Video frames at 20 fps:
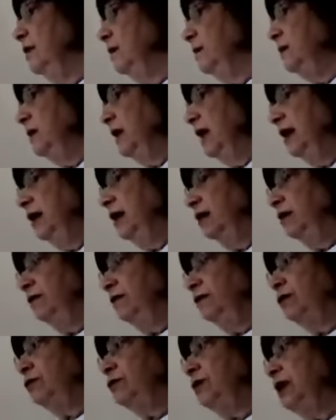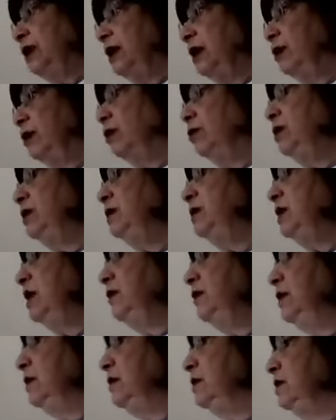negative 3. I always
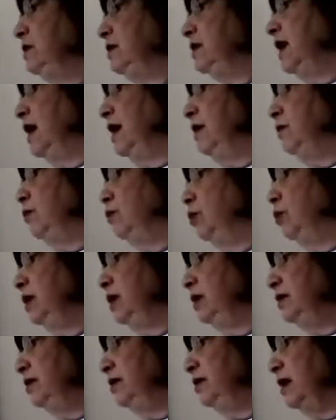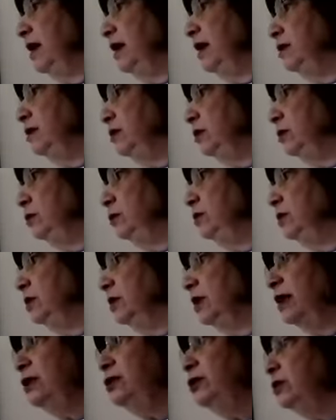have to decide what sign to use,
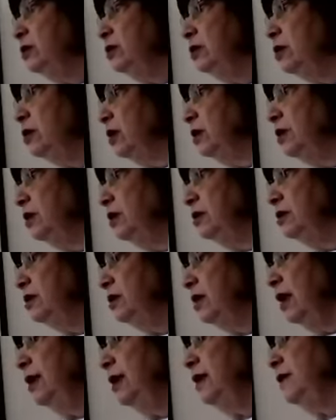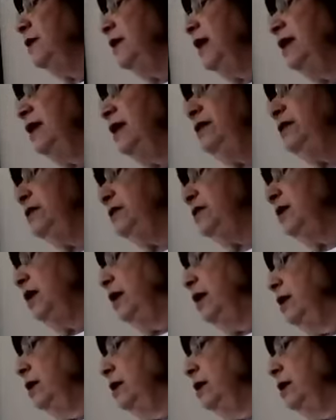and I just look at this sign, and that's the sign I